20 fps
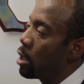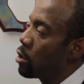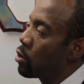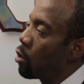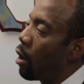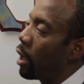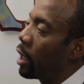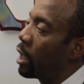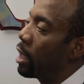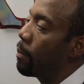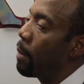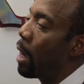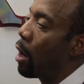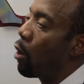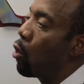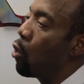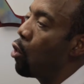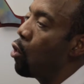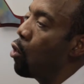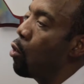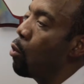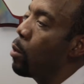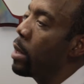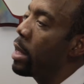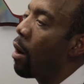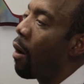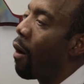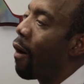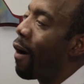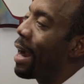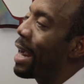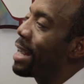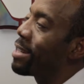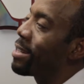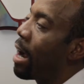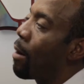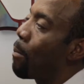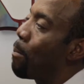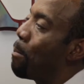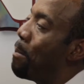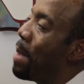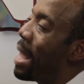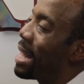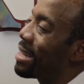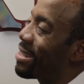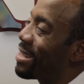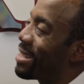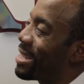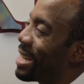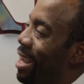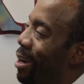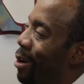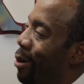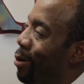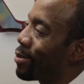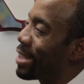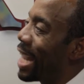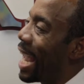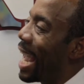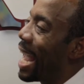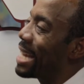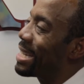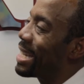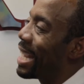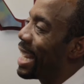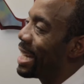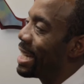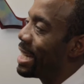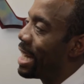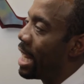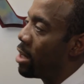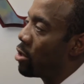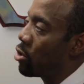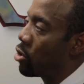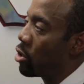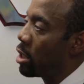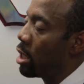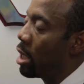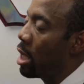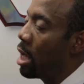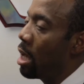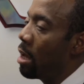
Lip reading: talking about who we are as our best selves as a nation